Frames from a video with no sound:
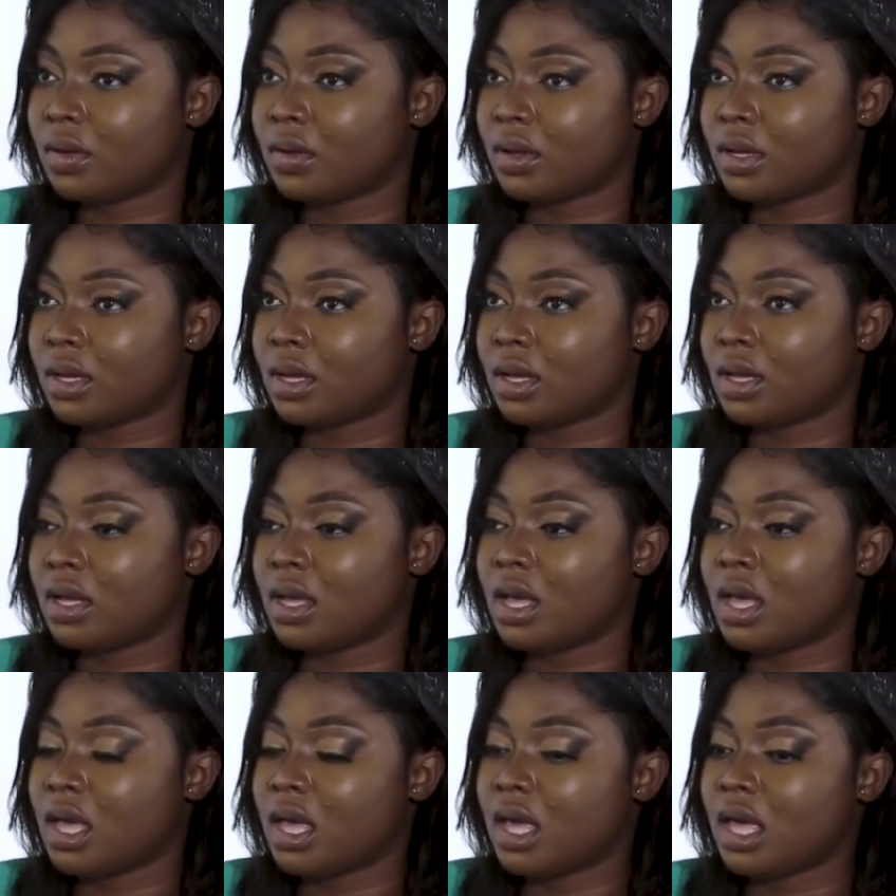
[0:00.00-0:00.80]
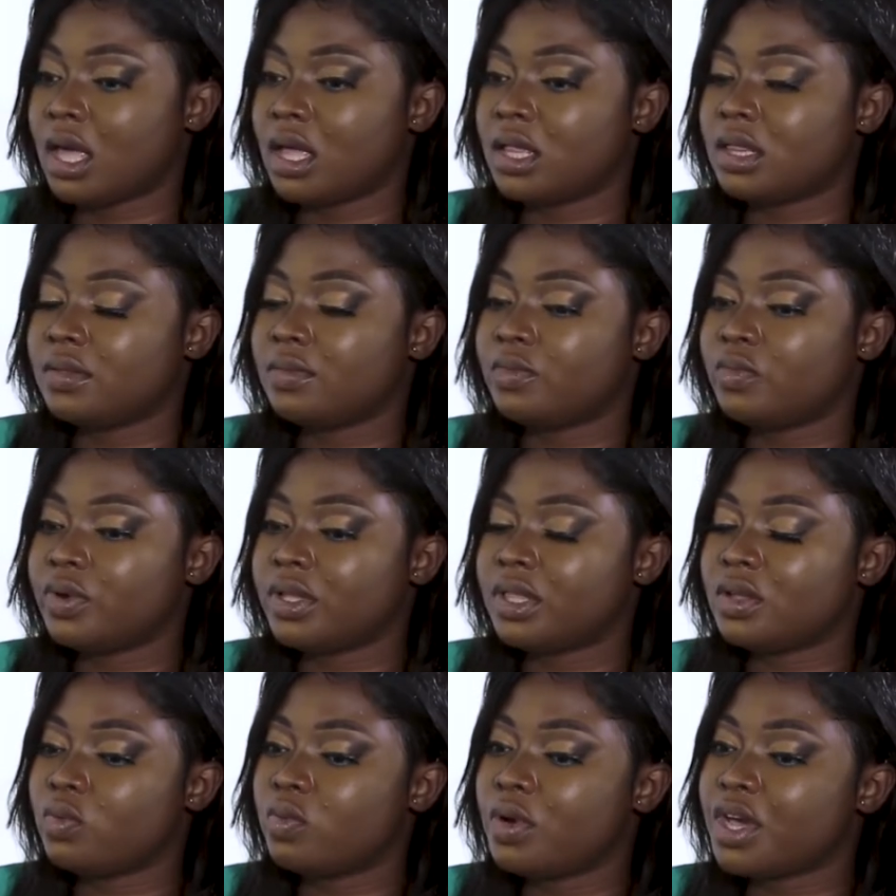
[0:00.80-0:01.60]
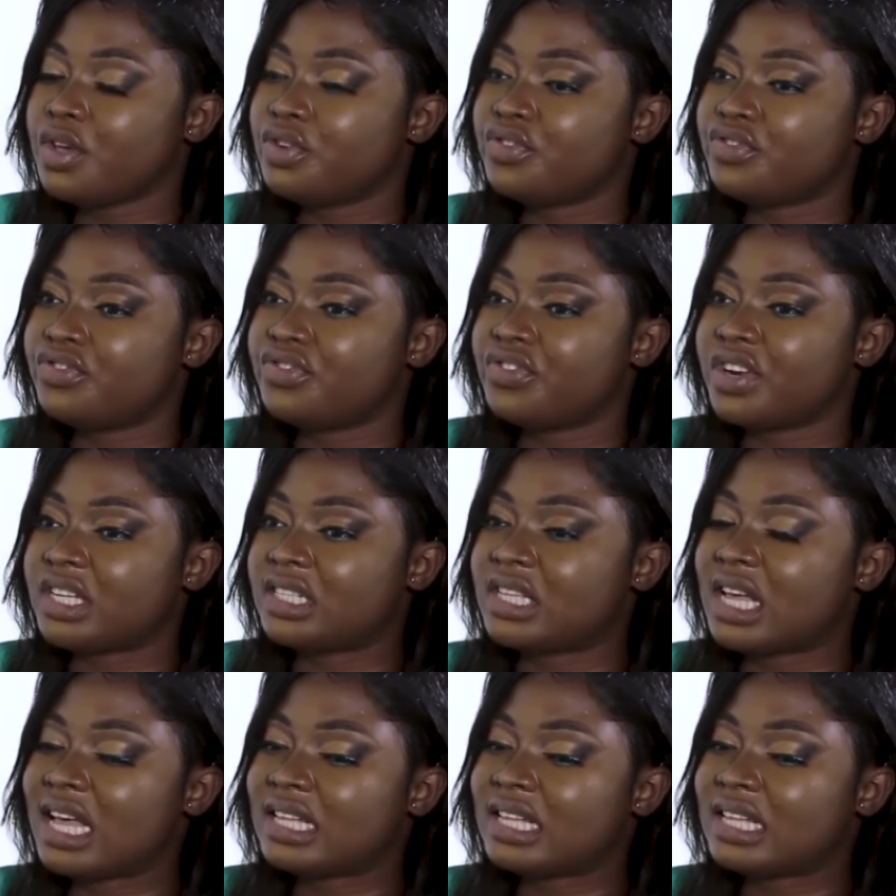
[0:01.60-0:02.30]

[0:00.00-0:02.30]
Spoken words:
Okay. And with the way you dress,